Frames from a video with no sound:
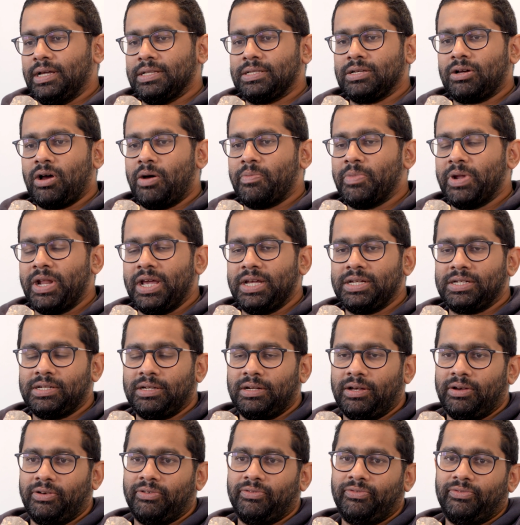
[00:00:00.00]
a
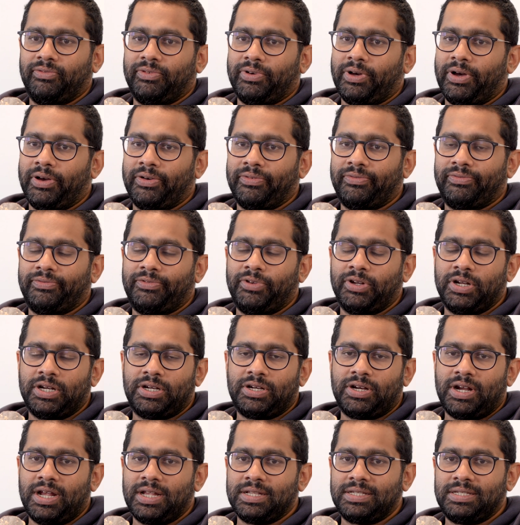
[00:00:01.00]
combination of
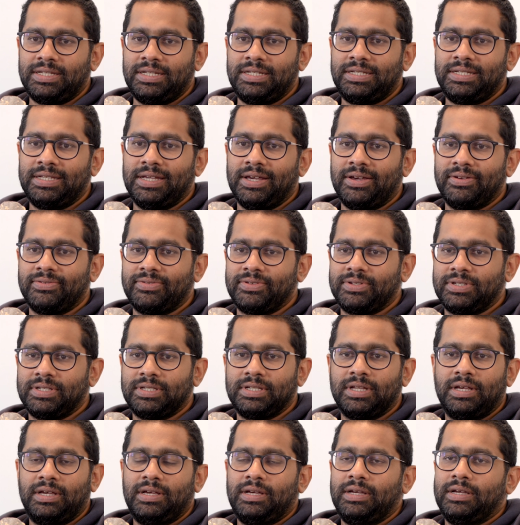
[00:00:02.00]
unit trust, ETFs,